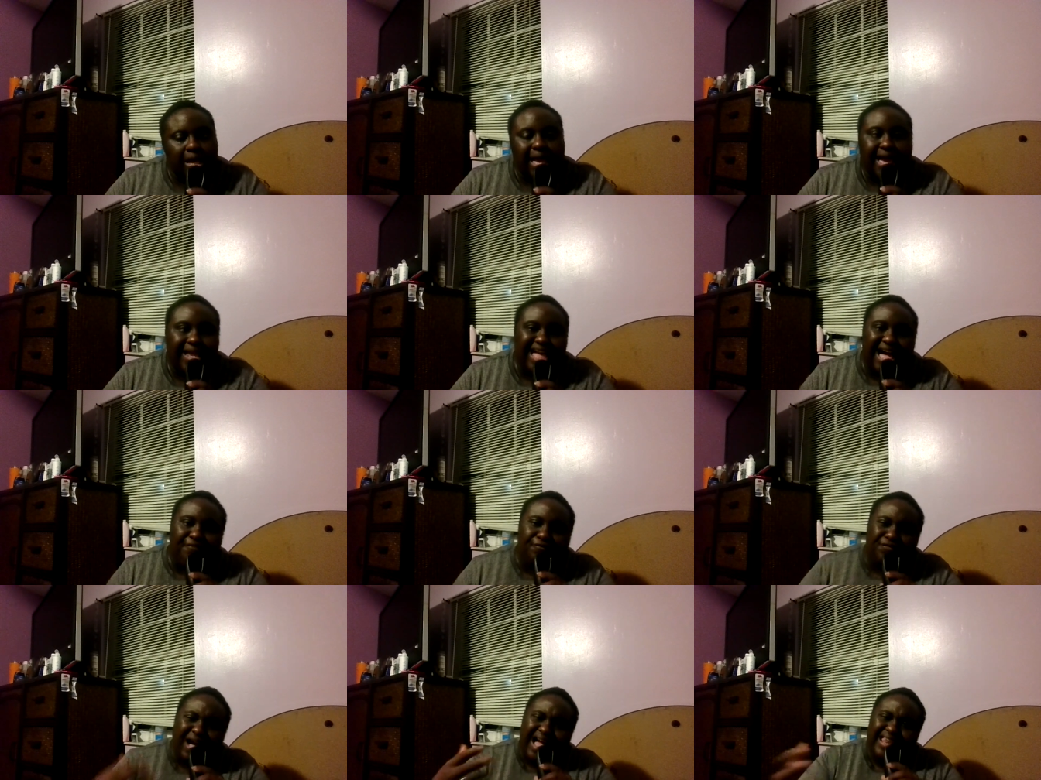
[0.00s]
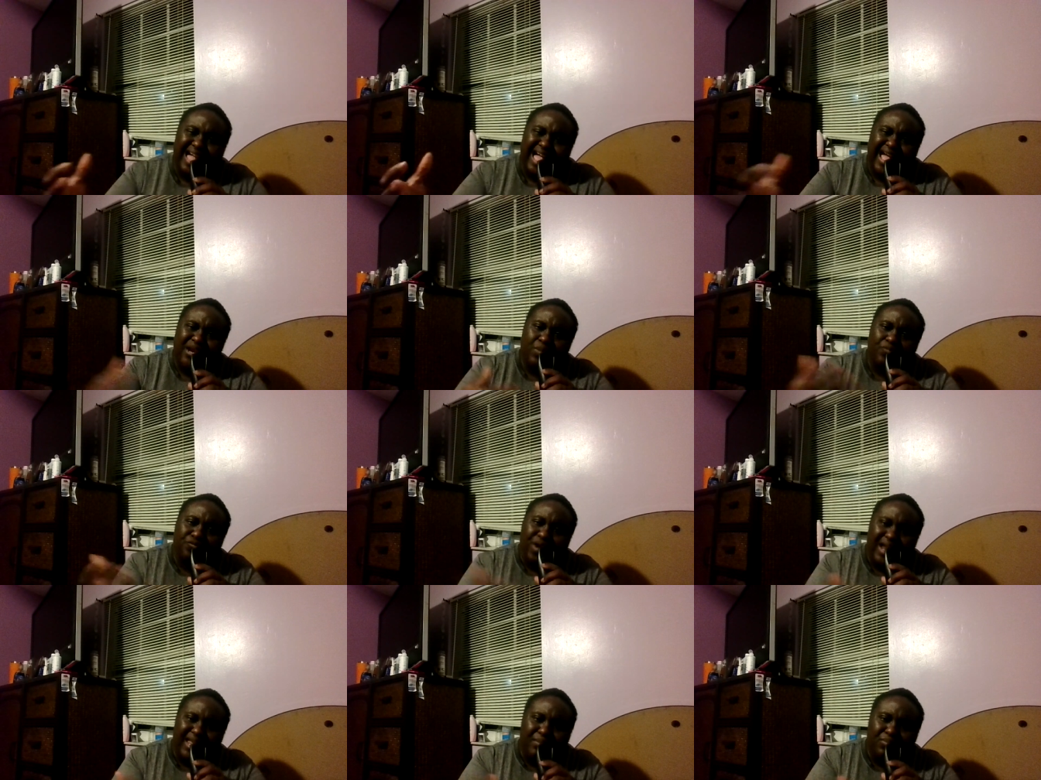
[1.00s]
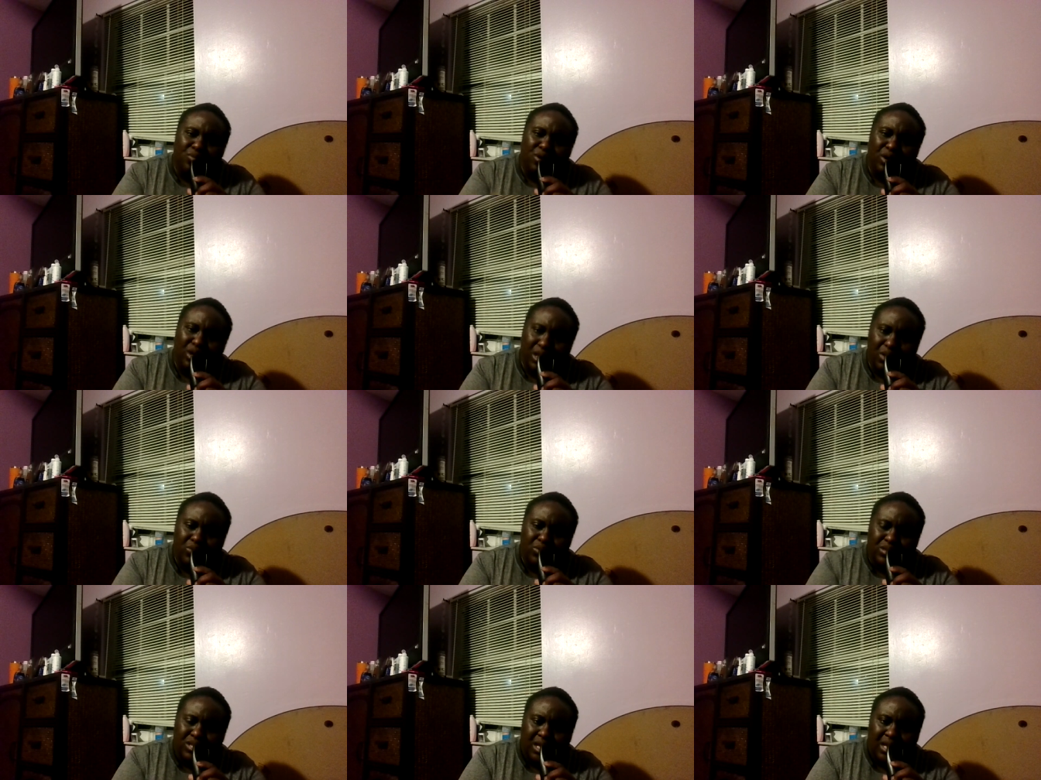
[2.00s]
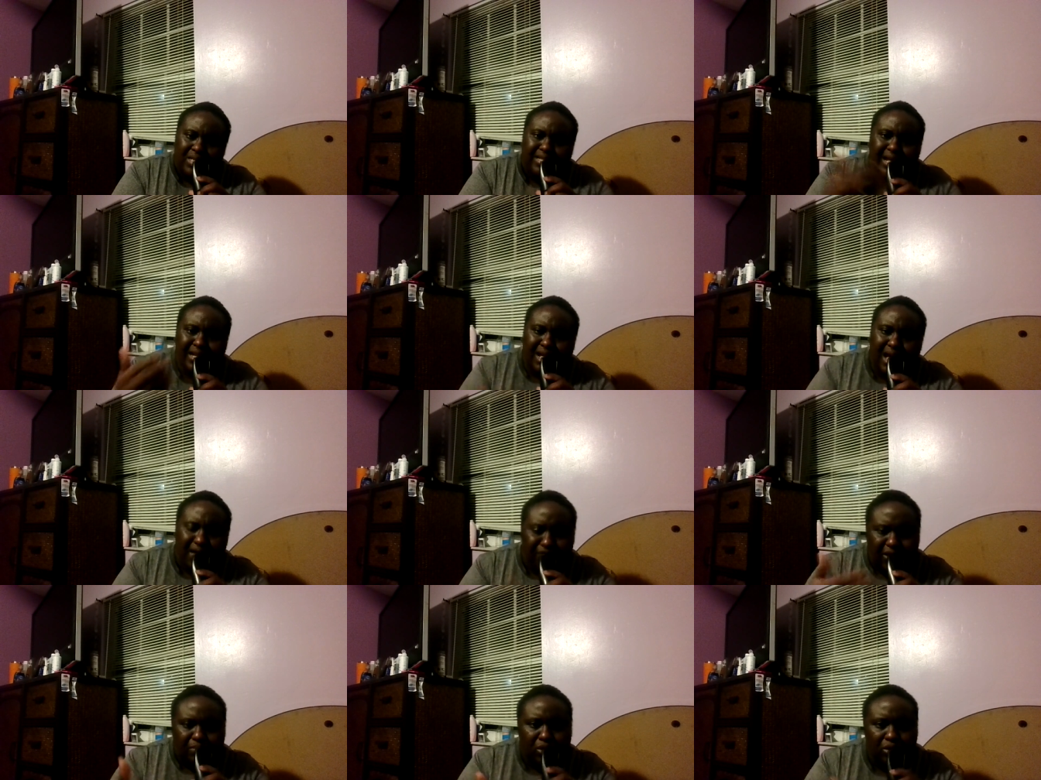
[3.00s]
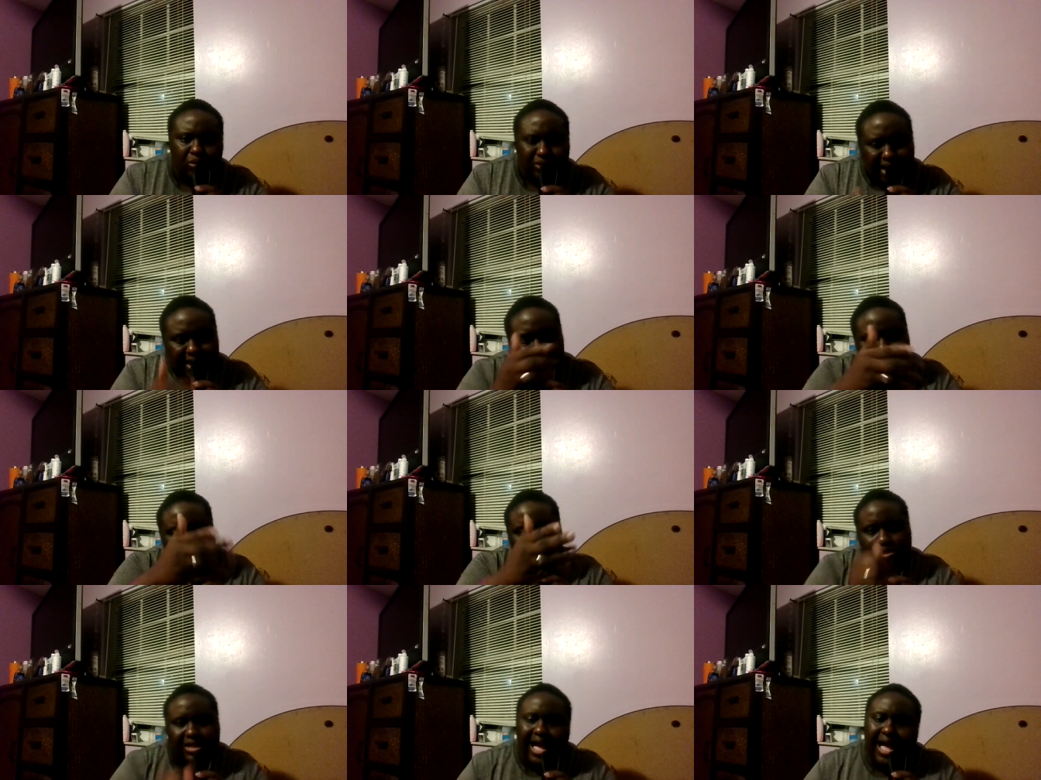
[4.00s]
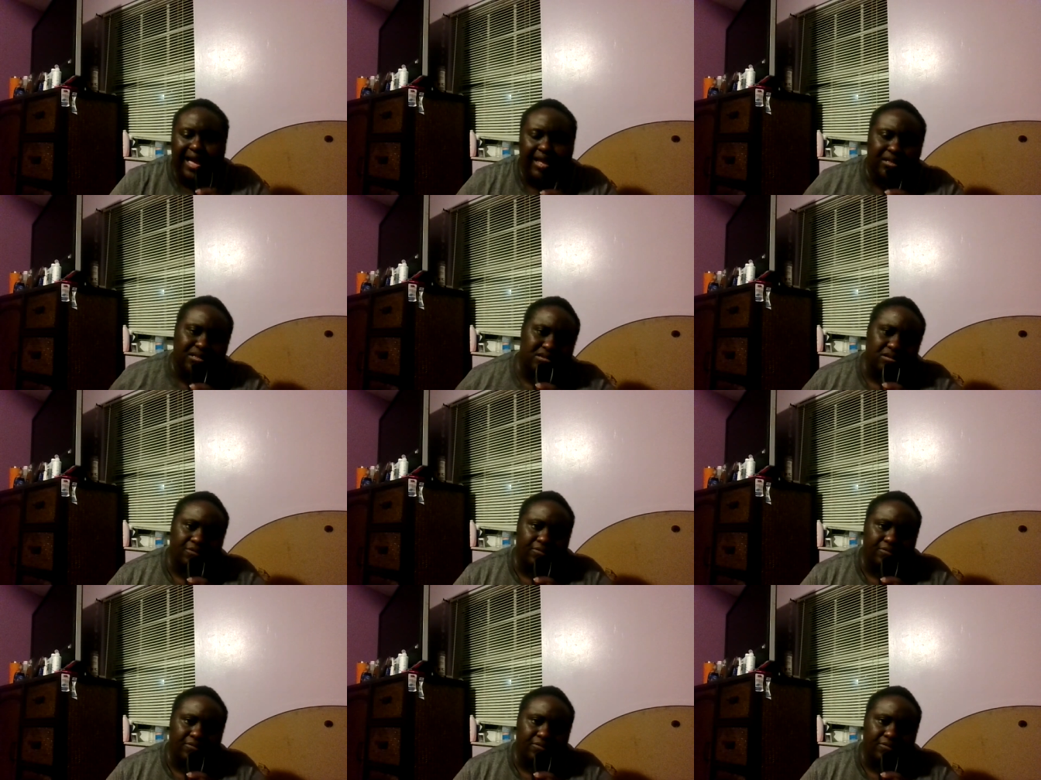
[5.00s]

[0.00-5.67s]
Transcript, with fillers: And I f- and I end up finding more clothes that find more clothes and that she hides.